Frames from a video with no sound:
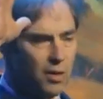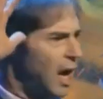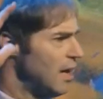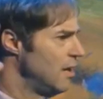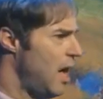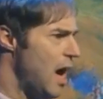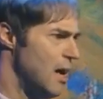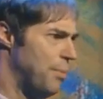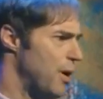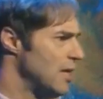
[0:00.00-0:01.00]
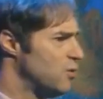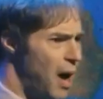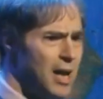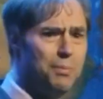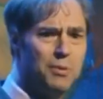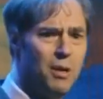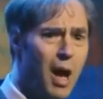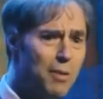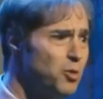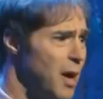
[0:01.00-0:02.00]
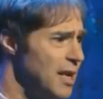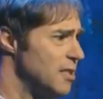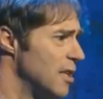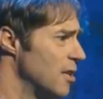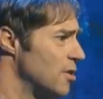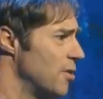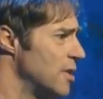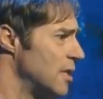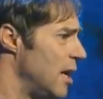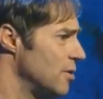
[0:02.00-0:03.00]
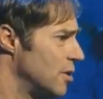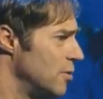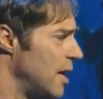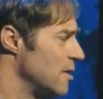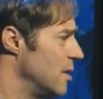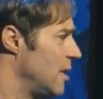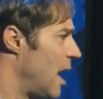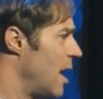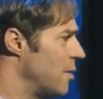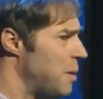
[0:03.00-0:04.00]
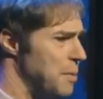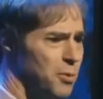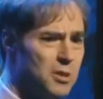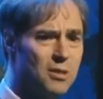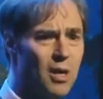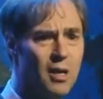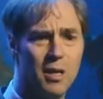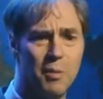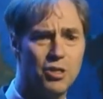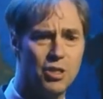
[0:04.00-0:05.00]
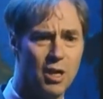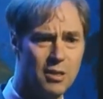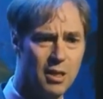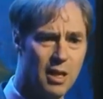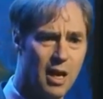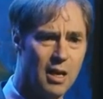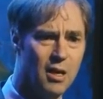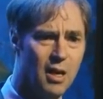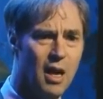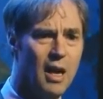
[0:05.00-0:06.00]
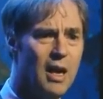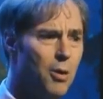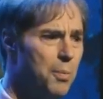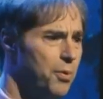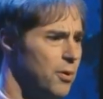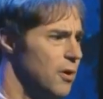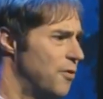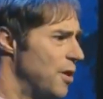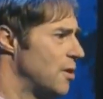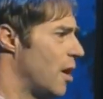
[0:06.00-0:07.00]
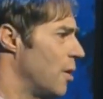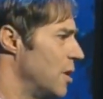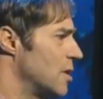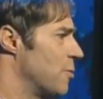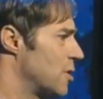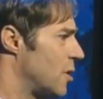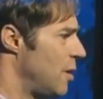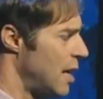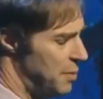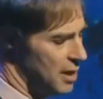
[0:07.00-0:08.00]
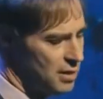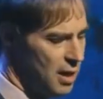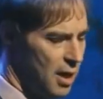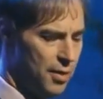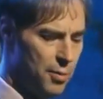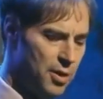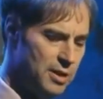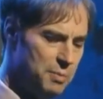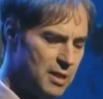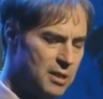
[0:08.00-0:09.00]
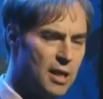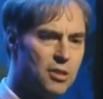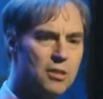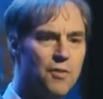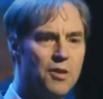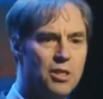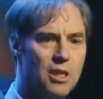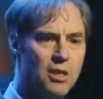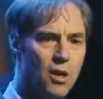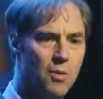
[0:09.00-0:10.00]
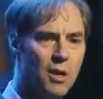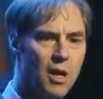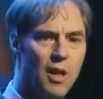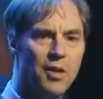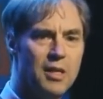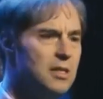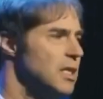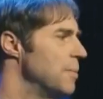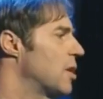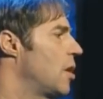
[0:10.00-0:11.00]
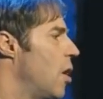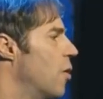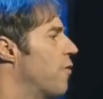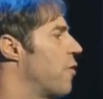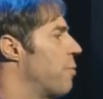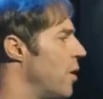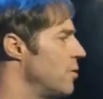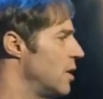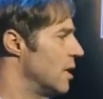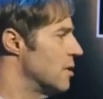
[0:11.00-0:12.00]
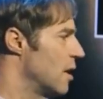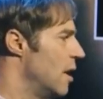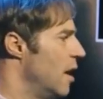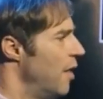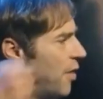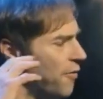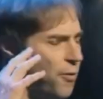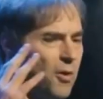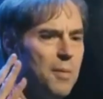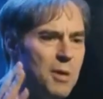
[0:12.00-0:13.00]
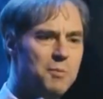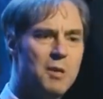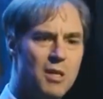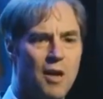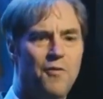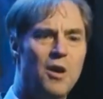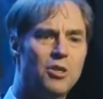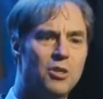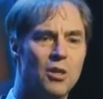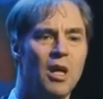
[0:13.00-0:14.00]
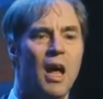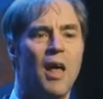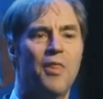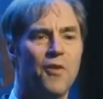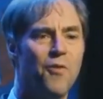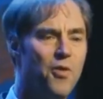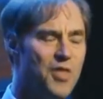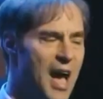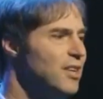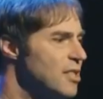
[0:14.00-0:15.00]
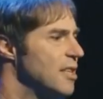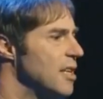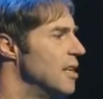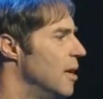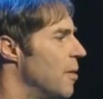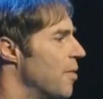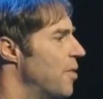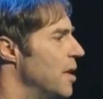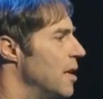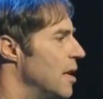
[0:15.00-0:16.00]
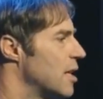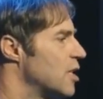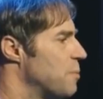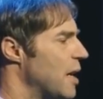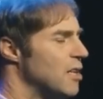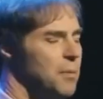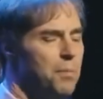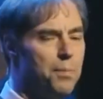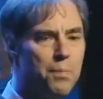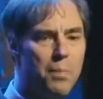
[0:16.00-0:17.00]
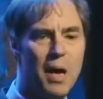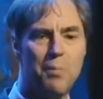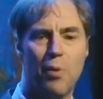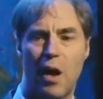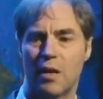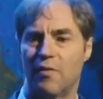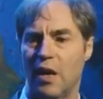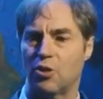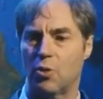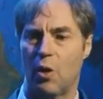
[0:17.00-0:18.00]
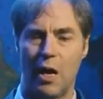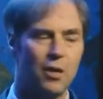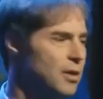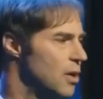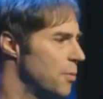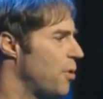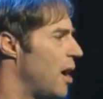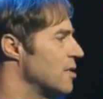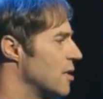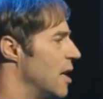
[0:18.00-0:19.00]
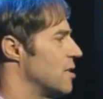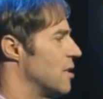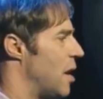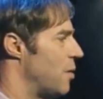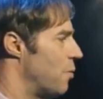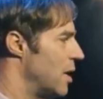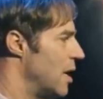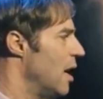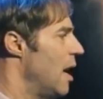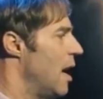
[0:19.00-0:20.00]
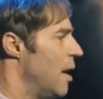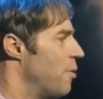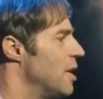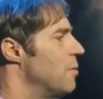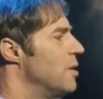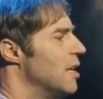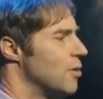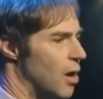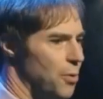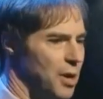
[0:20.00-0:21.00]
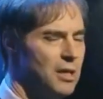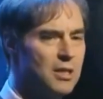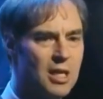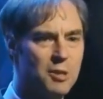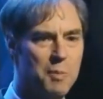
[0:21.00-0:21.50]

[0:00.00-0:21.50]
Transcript: got a lot of press right up to i was writing signature in the cell 2009 people were still talking about junk dna and how it proved that darwinism was correct because there were these big sections of the genome that didn't seem to code for proteins and therefore they must be non-functional and therefore that's the, the expected byproduct of that trial and error process that we, we neo-darwinians had